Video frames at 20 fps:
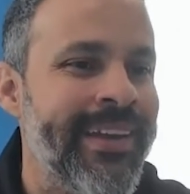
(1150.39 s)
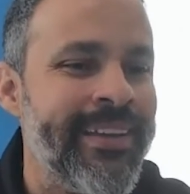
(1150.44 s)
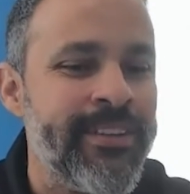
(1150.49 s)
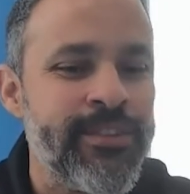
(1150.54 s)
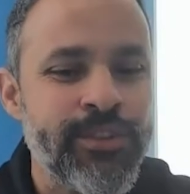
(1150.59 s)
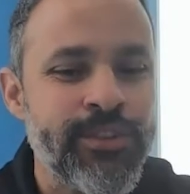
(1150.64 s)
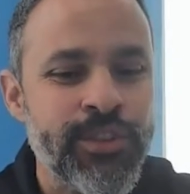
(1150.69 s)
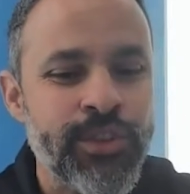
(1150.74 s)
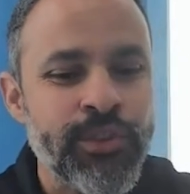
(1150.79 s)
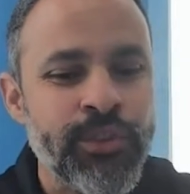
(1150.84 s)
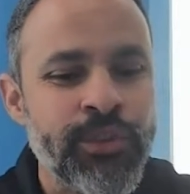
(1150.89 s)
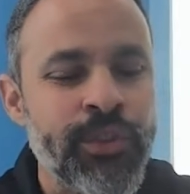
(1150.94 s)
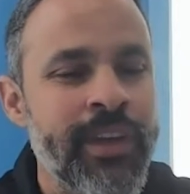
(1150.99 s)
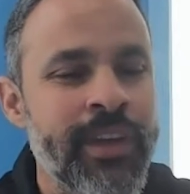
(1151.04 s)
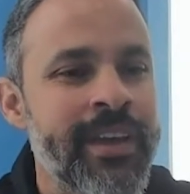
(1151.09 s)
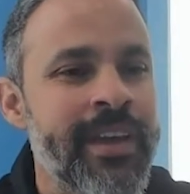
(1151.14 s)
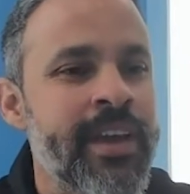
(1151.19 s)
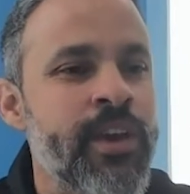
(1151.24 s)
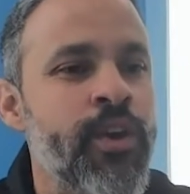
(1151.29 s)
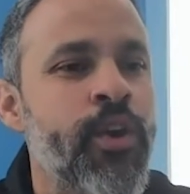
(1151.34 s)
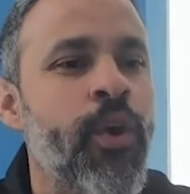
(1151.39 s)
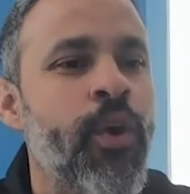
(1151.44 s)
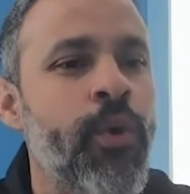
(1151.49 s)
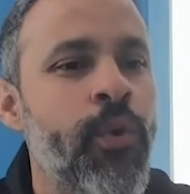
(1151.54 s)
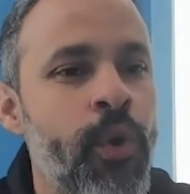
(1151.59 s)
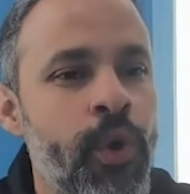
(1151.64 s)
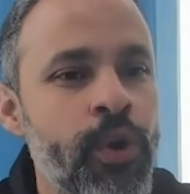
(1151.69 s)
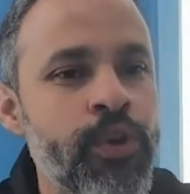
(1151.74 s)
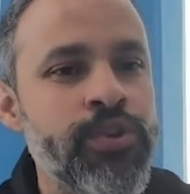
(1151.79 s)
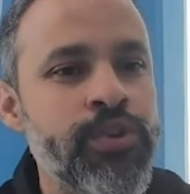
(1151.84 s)
It's just
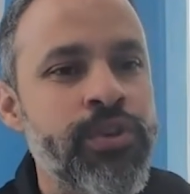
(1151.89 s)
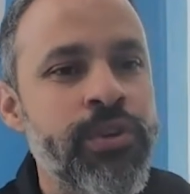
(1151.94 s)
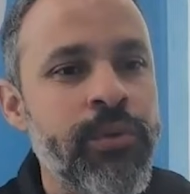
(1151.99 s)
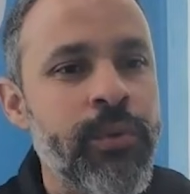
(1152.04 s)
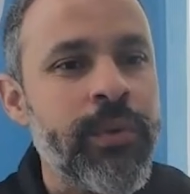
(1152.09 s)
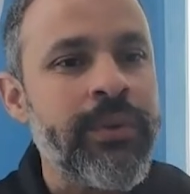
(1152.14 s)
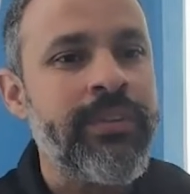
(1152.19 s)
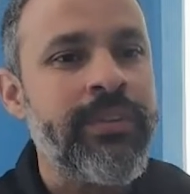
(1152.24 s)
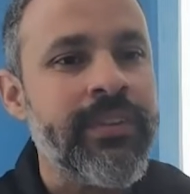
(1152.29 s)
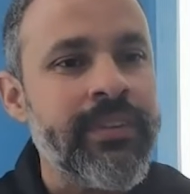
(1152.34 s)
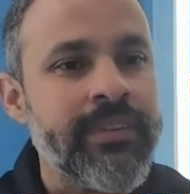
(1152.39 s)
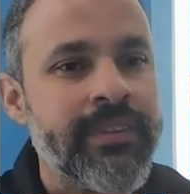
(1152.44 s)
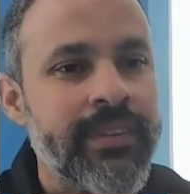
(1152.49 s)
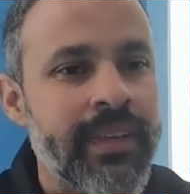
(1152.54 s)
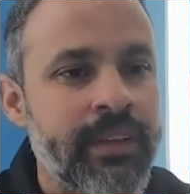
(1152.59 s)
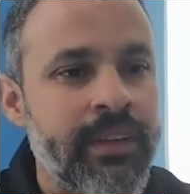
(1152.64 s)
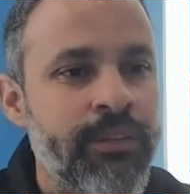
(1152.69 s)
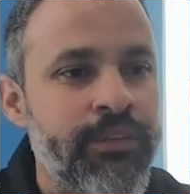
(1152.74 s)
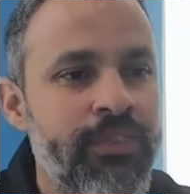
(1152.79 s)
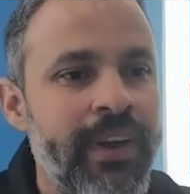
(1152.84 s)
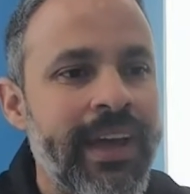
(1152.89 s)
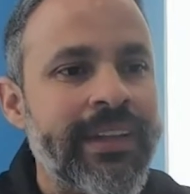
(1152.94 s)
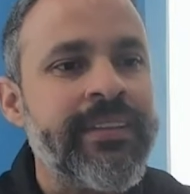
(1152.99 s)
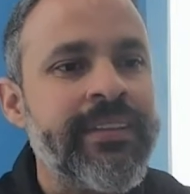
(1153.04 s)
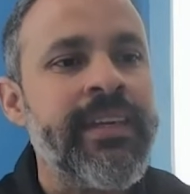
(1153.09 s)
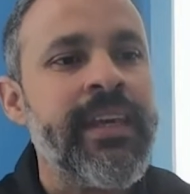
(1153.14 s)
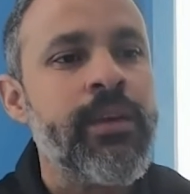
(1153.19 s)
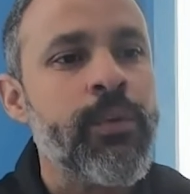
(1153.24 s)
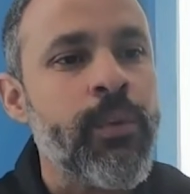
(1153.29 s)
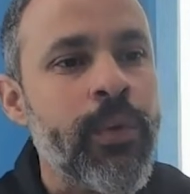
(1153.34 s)
corrosion resistance,
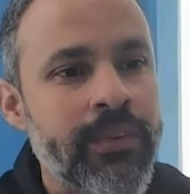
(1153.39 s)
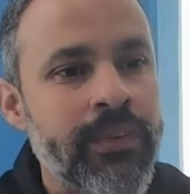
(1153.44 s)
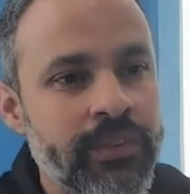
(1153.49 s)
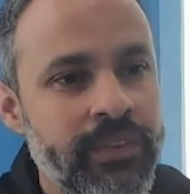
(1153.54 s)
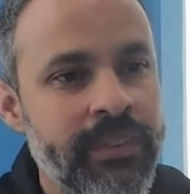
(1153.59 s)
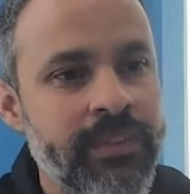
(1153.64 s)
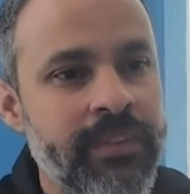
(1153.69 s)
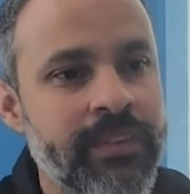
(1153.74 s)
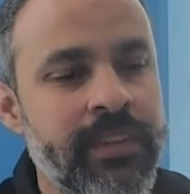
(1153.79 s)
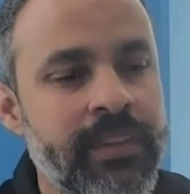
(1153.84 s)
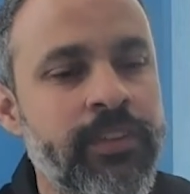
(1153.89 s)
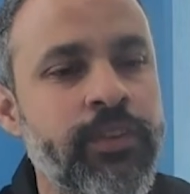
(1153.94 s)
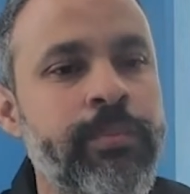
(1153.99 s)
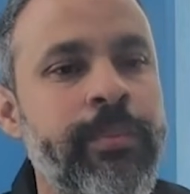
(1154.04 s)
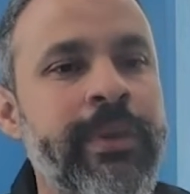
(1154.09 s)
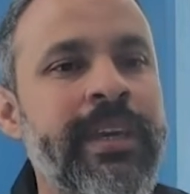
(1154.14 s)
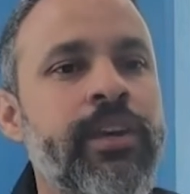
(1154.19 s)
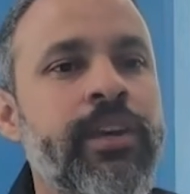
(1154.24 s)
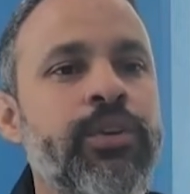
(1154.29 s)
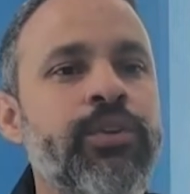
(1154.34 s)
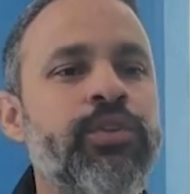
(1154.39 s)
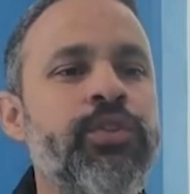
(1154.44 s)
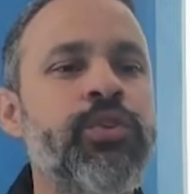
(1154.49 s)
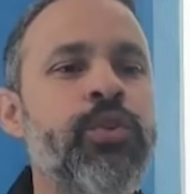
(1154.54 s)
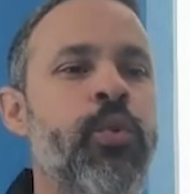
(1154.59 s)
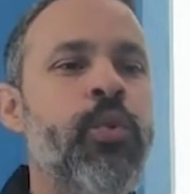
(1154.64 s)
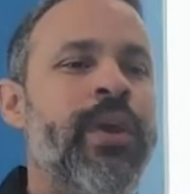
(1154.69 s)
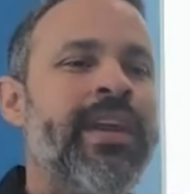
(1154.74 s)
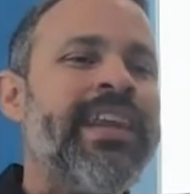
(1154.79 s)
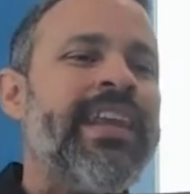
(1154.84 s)
fatigue resistance, because
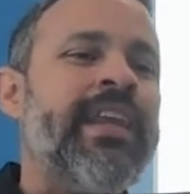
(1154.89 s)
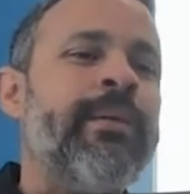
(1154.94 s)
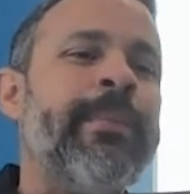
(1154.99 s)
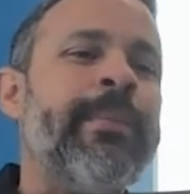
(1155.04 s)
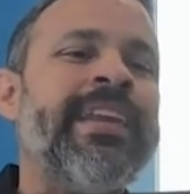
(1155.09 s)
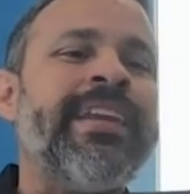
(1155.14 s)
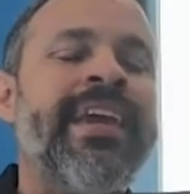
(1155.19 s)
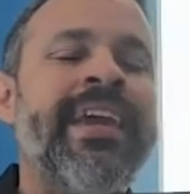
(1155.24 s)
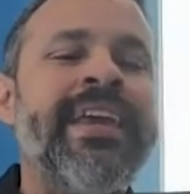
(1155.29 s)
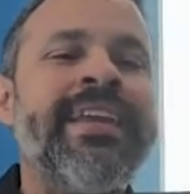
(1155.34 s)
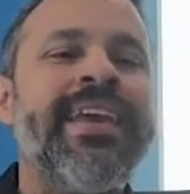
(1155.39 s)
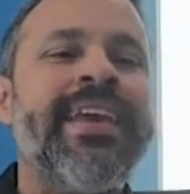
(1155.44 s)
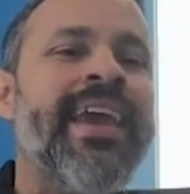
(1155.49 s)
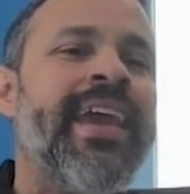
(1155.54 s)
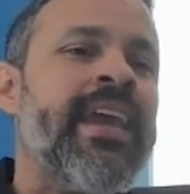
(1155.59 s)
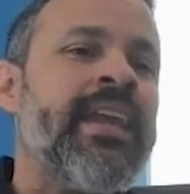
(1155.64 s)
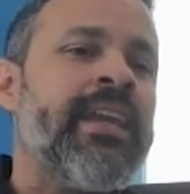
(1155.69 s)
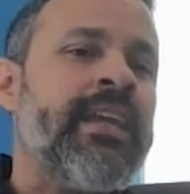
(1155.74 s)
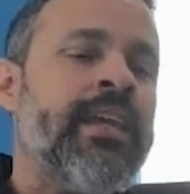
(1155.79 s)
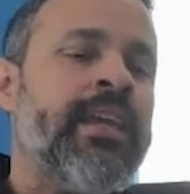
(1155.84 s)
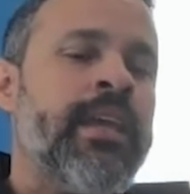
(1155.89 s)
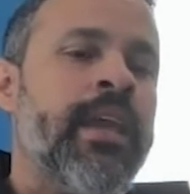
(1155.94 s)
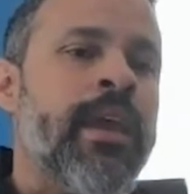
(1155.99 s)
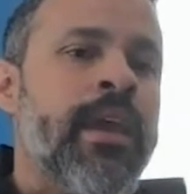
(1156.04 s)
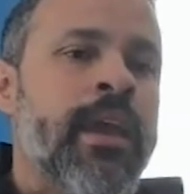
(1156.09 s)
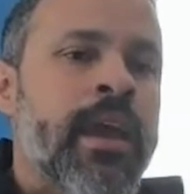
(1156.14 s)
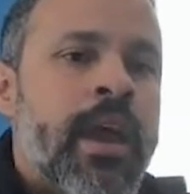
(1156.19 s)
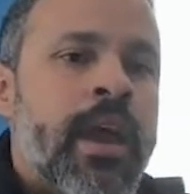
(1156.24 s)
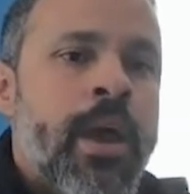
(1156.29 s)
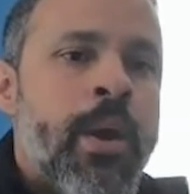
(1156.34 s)
you eliminate
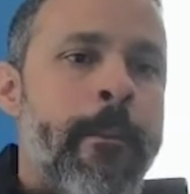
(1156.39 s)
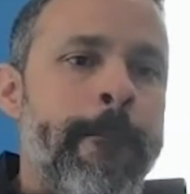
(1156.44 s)
any